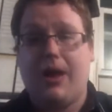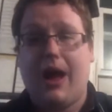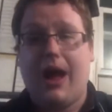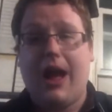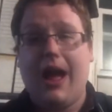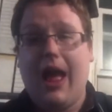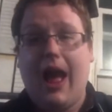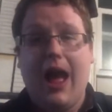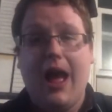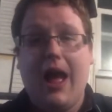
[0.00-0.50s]

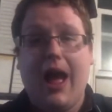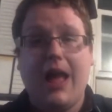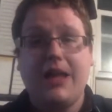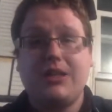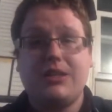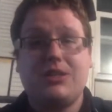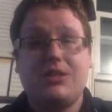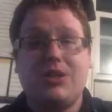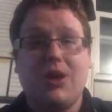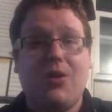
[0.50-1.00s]
I, I, I
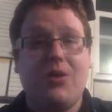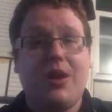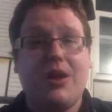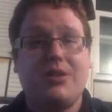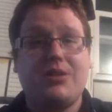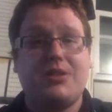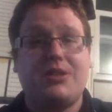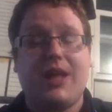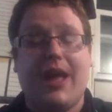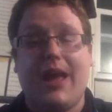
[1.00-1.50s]
just don't
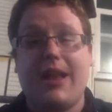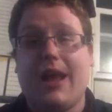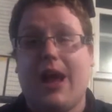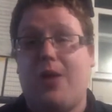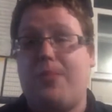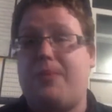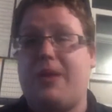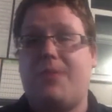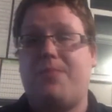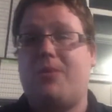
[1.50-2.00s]
understand
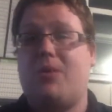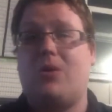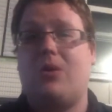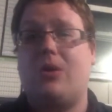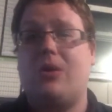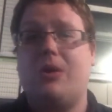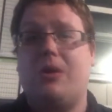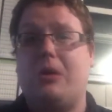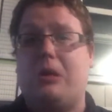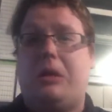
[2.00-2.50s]
how
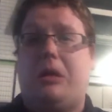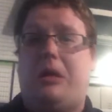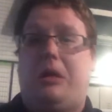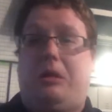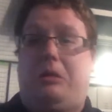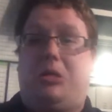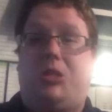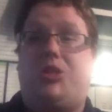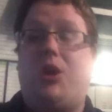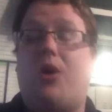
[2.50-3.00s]
people
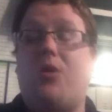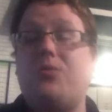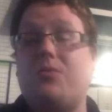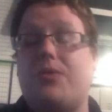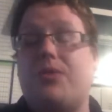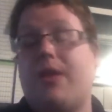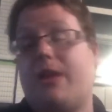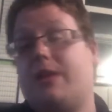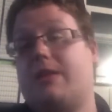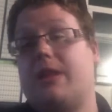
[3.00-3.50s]
don't
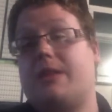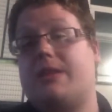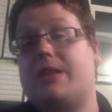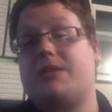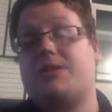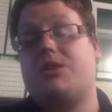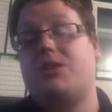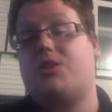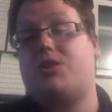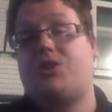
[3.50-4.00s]
think that
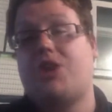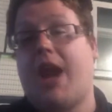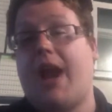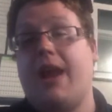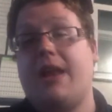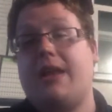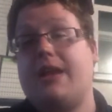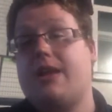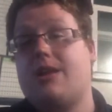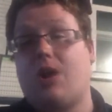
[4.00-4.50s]
this is
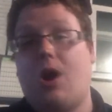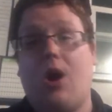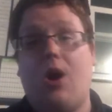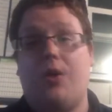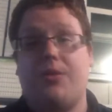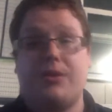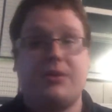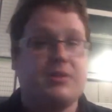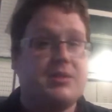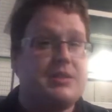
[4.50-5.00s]
shady at
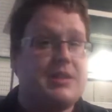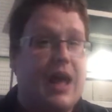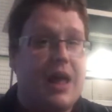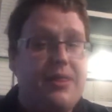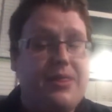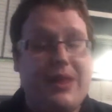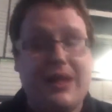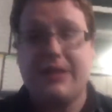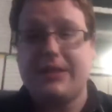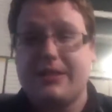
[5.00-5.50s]
all. There's
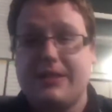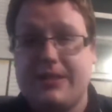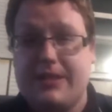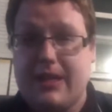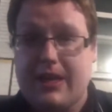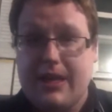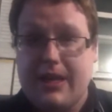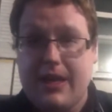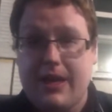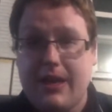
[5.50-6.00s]
nothing to
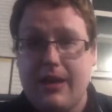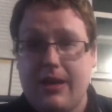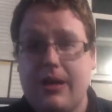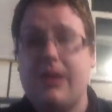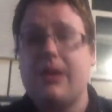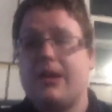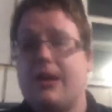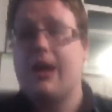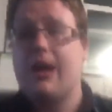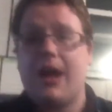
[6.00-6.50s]
see here.
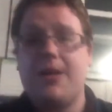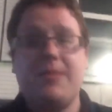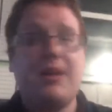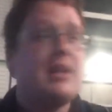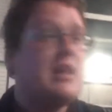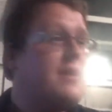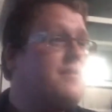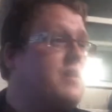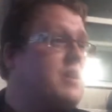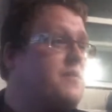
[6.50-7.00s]
I
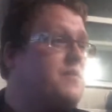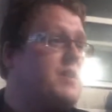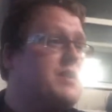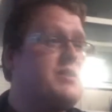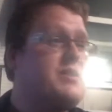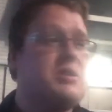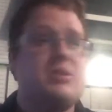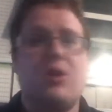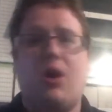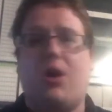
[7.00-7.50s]
mean, even if
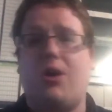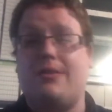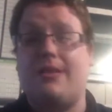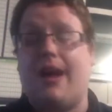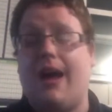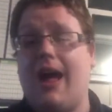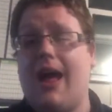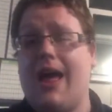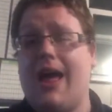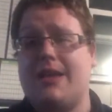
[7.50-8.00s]
this is all
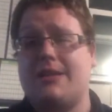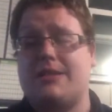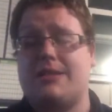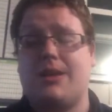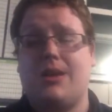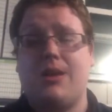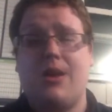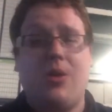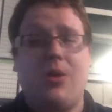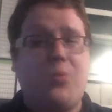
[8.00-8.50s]
lies,
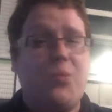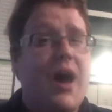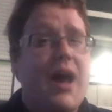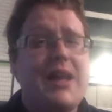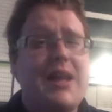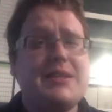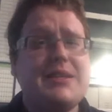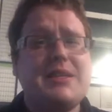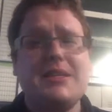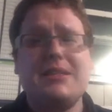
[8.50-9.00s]

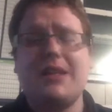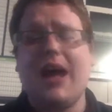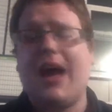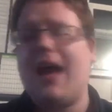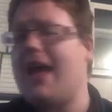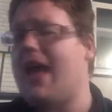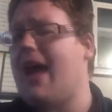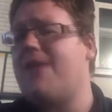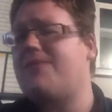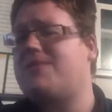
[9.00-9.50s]
why does this
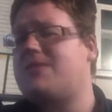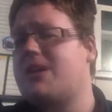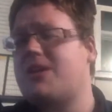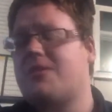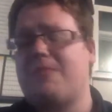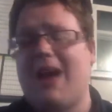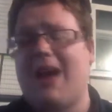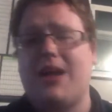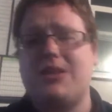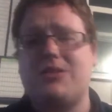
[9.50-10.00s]
guy have Dick
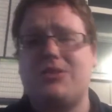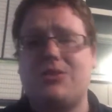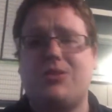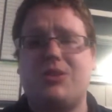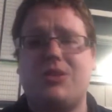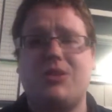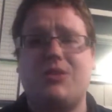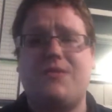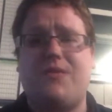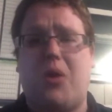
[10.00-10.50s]

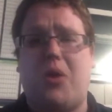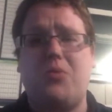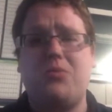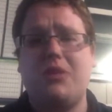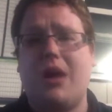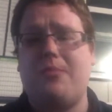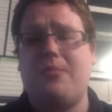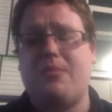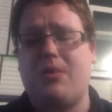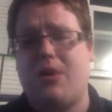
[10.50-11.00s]
Masterson's phone
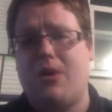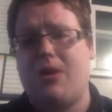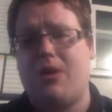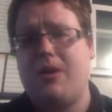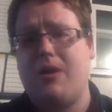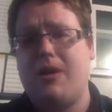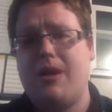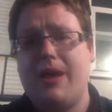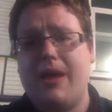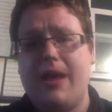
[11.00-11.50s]
number?
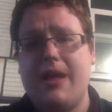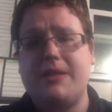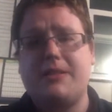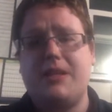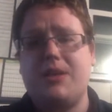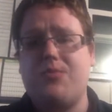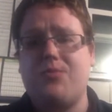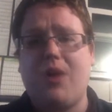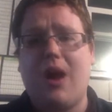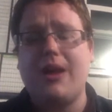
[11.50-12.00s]
Is
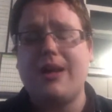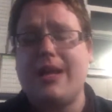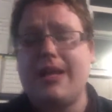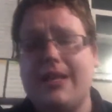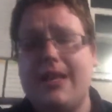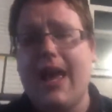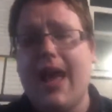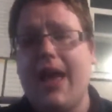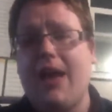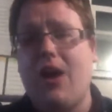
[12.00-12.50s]
he running
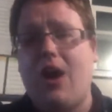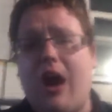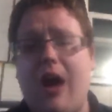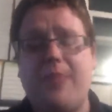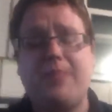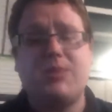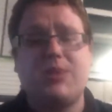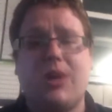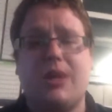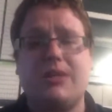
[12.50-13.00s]
gay
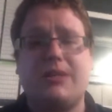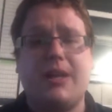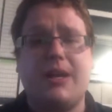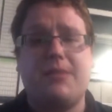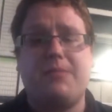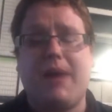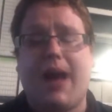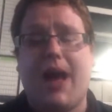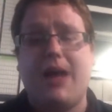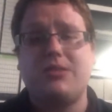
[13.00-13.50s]
ops on
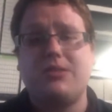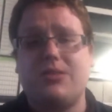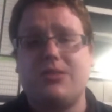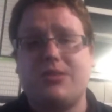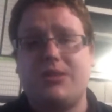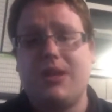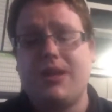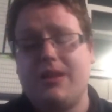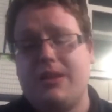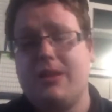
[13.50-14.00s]
Dick
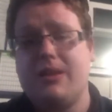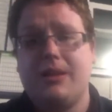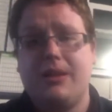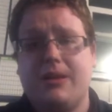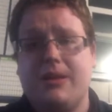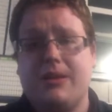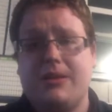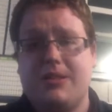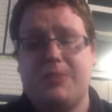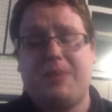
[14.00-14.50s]
Masterson's
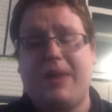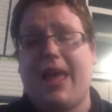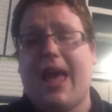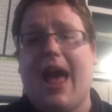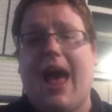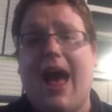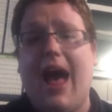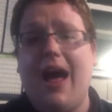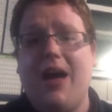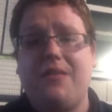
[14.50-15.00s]

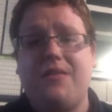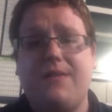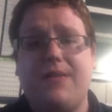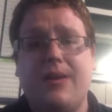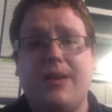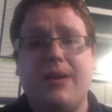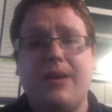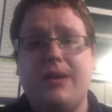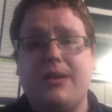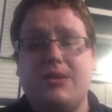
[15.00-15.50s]
behalf?
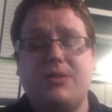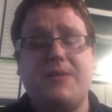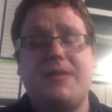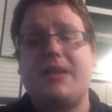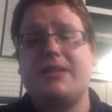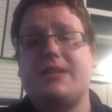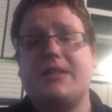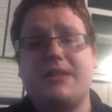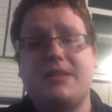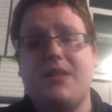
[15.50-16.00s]
So
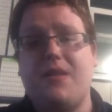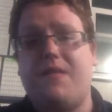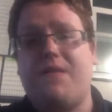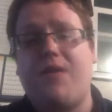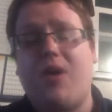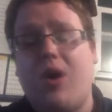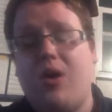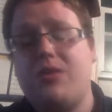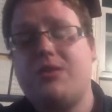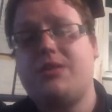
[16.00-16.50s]
this is the
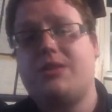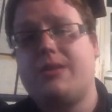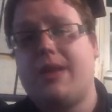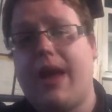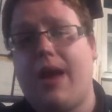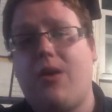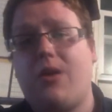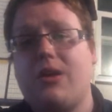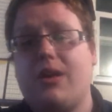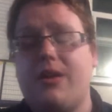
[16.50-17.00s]
false
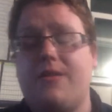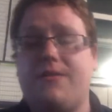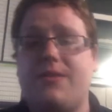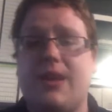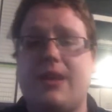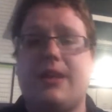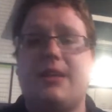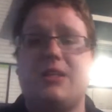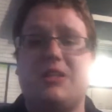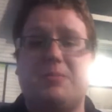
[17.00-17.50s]
narrative
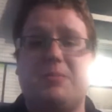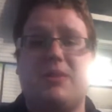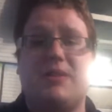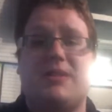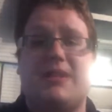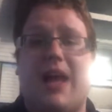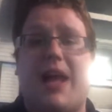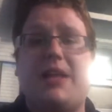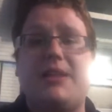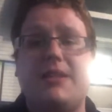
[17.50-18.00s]
that he's
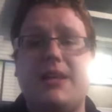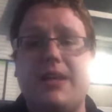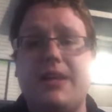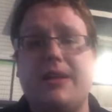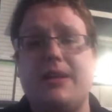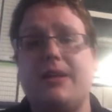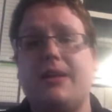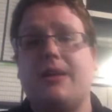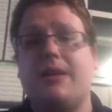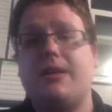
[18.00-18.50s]

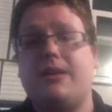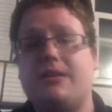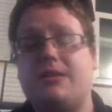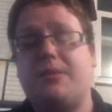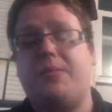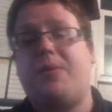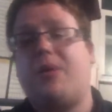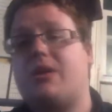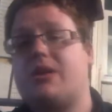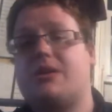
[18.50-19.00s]
presenting to
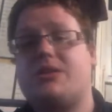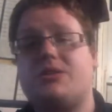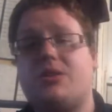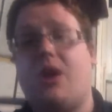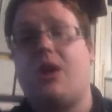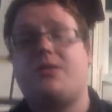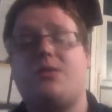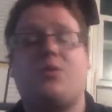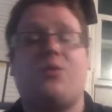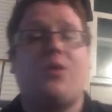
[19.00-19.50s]
put us
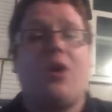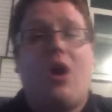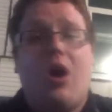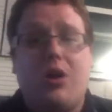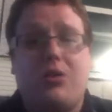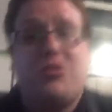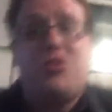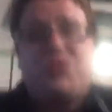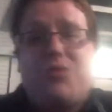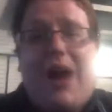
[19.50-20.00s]
on the
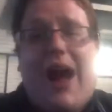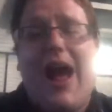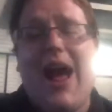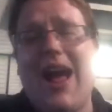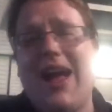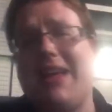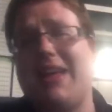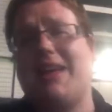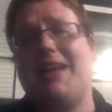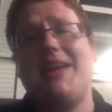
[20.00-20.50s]
wrong
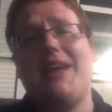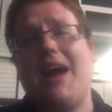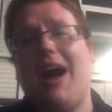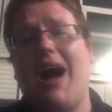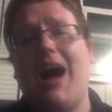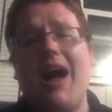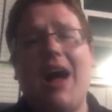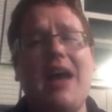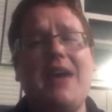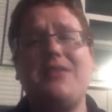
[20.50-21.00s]
track.
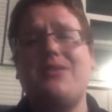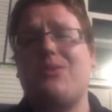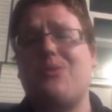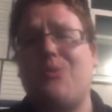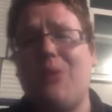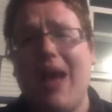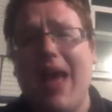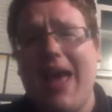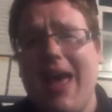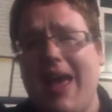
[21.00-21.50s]
Either
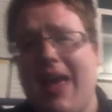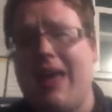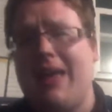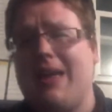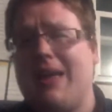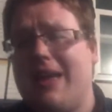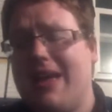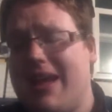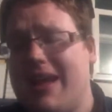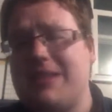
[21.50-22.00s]
way,
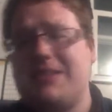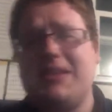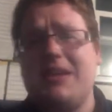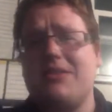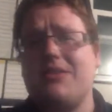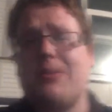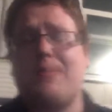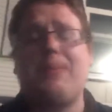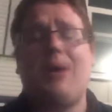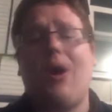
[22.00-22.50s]
it's
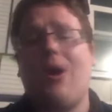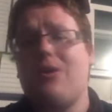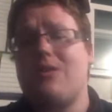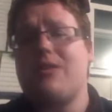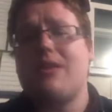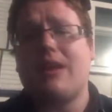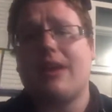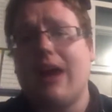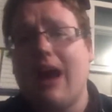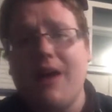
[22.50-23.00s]
either part of
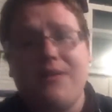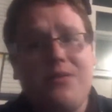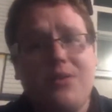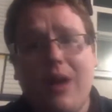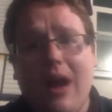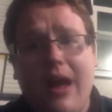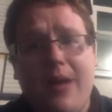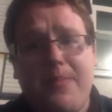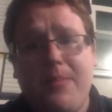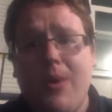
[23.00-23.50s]
the cover
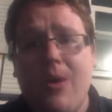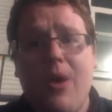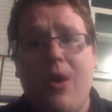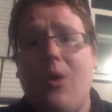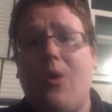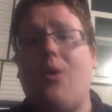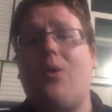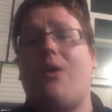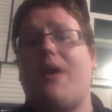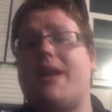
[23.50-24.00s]
up
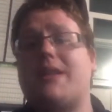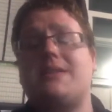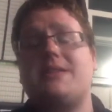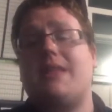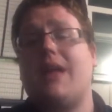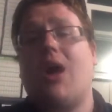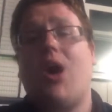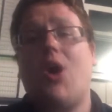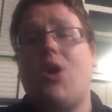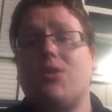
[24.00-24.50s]
or it's
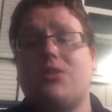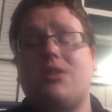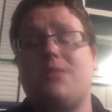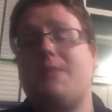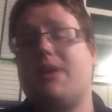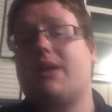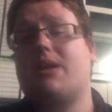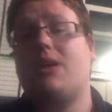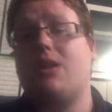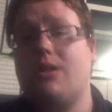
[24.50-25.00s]
the
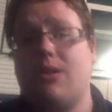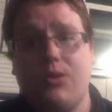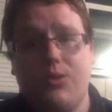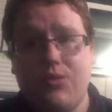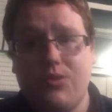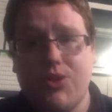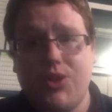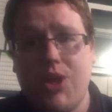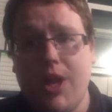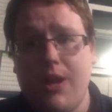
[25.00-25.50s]
ultimate
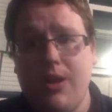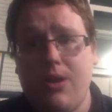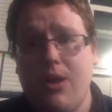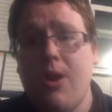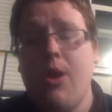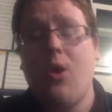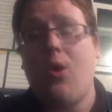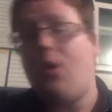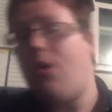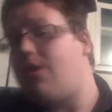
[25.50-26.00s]
collusion,
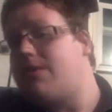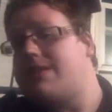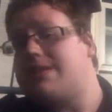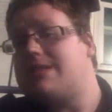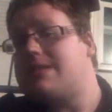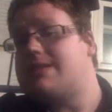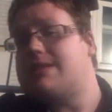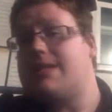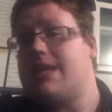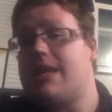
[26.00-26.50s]
or
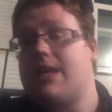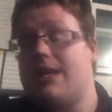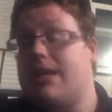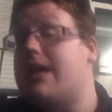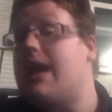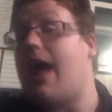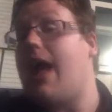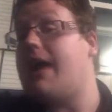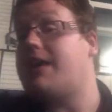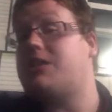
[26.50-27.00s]
this is
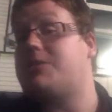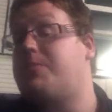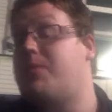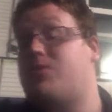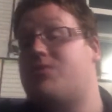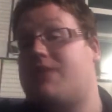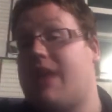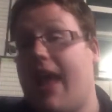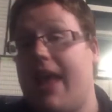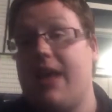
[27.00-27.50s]
the
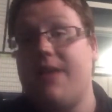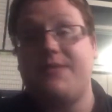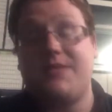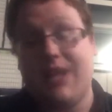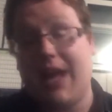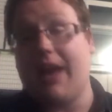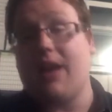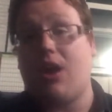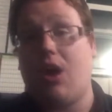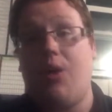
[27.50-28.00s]
expose of
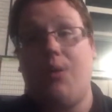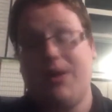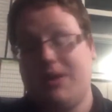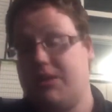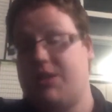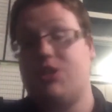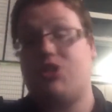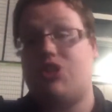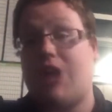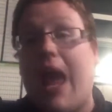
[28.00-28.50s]
Dick going
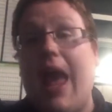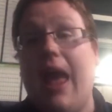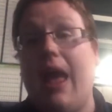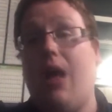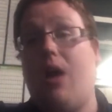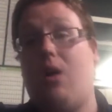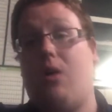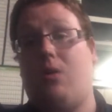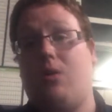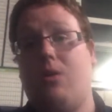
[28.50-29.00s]
to
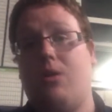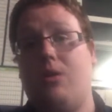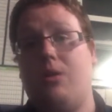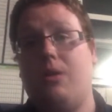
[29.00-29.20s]
jail.